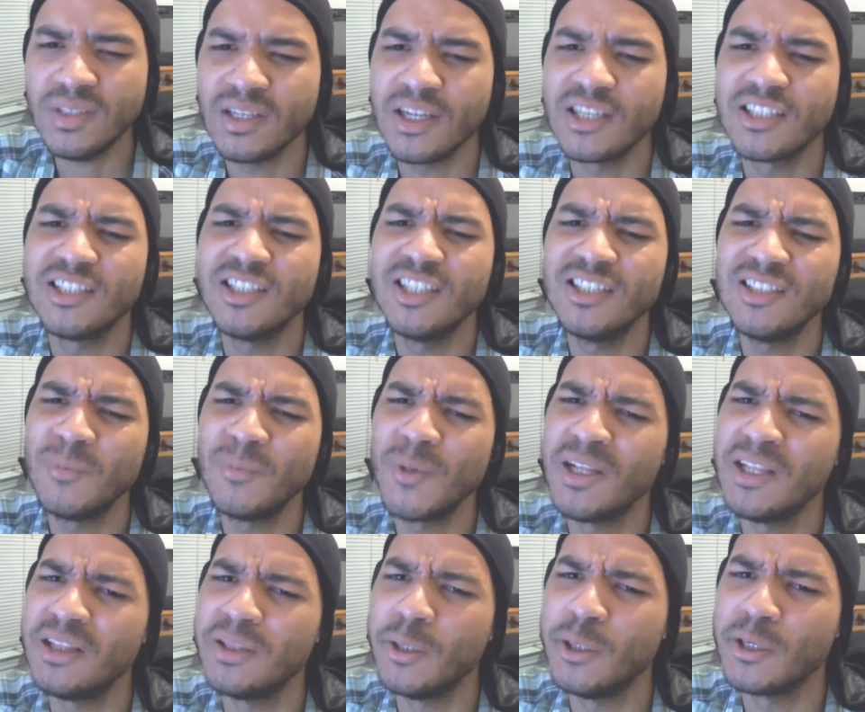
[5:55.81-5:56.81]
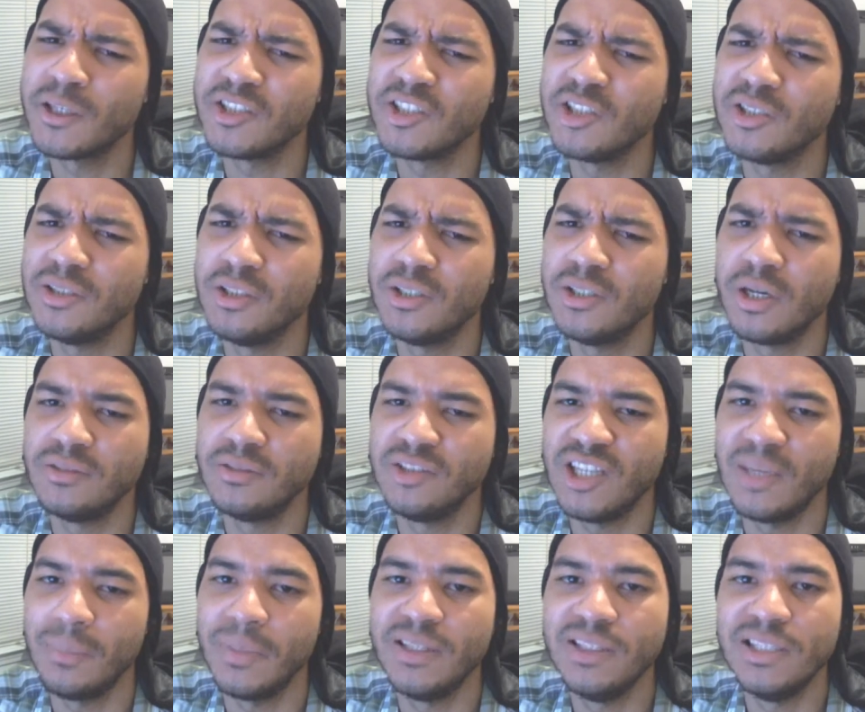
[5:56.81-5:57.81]
Because it doesn't really look, you know,
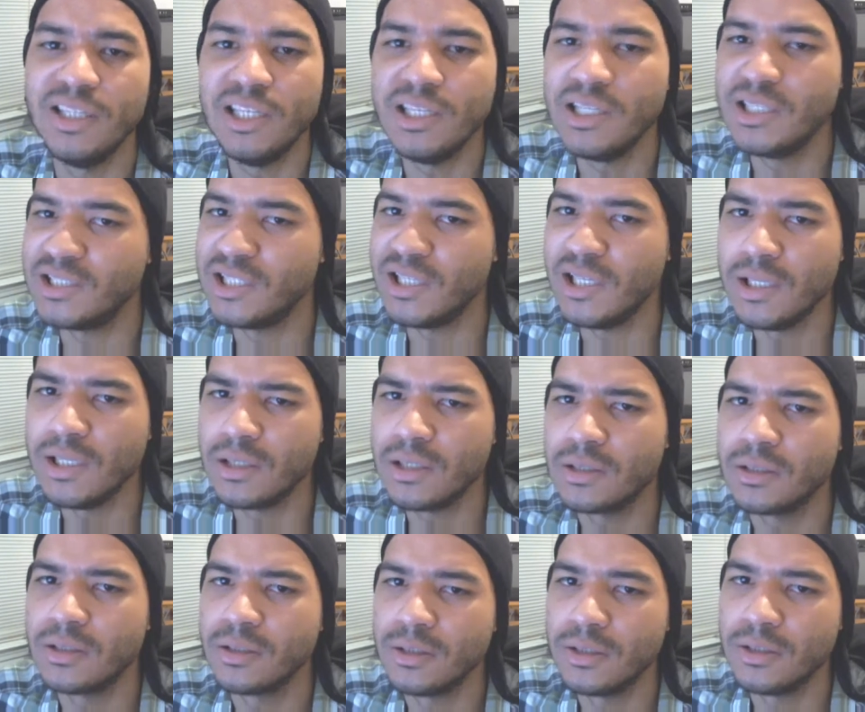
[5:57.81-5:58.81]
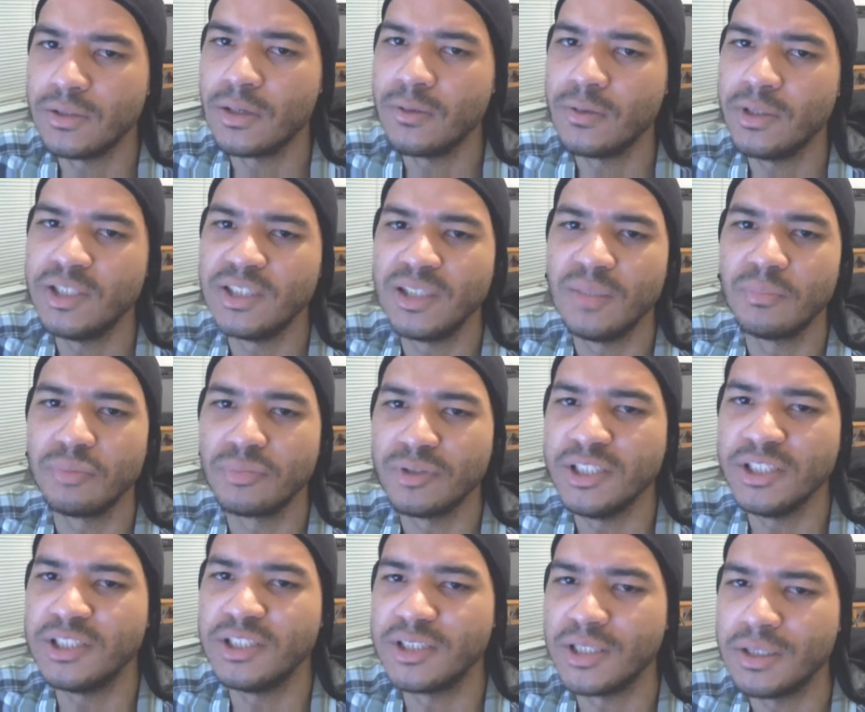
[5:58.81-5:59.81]
Japanesey, you know, easy
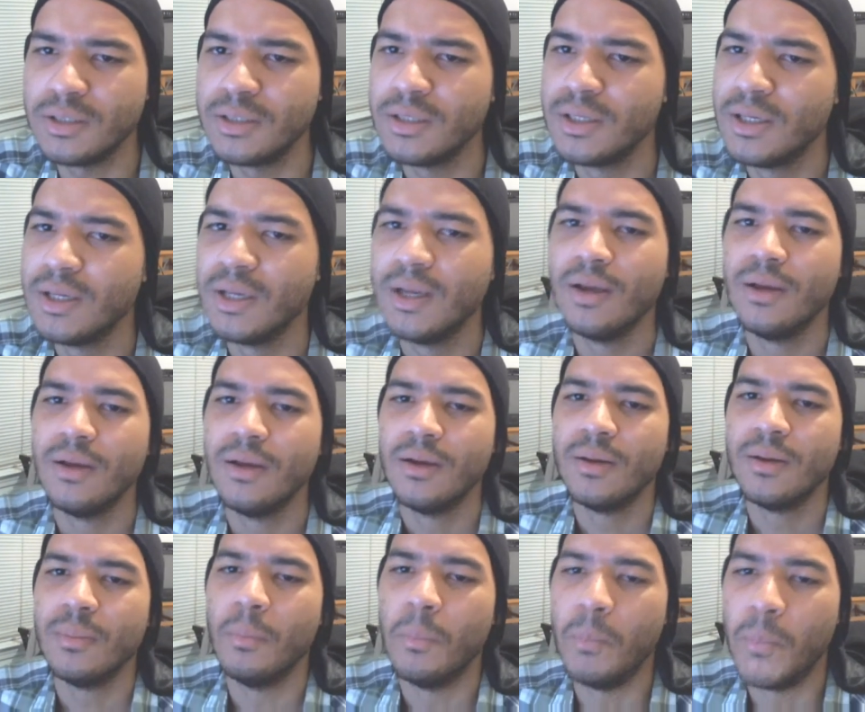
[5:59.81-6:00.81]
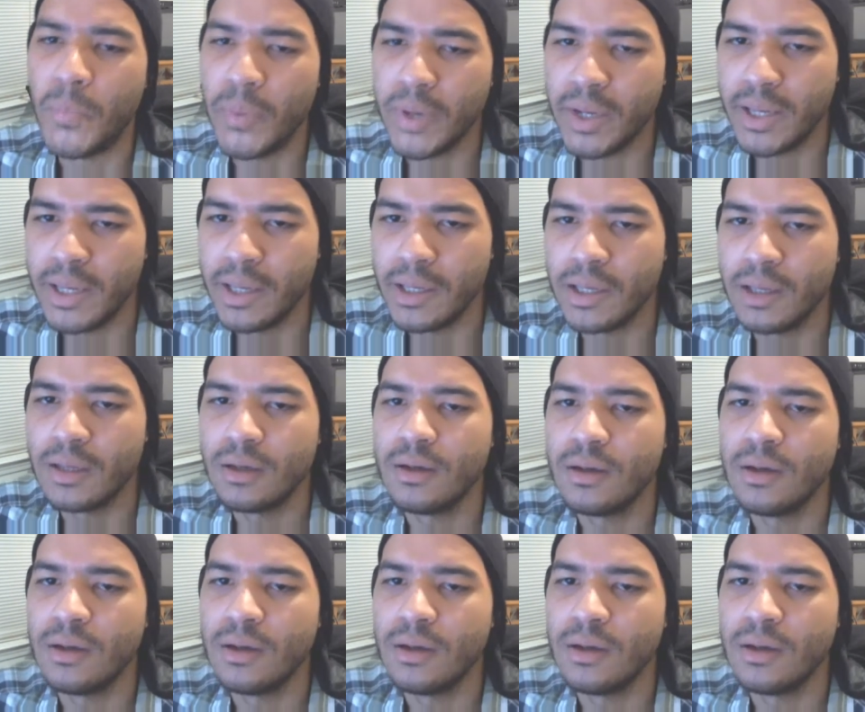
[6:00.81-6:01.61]
breezy. But,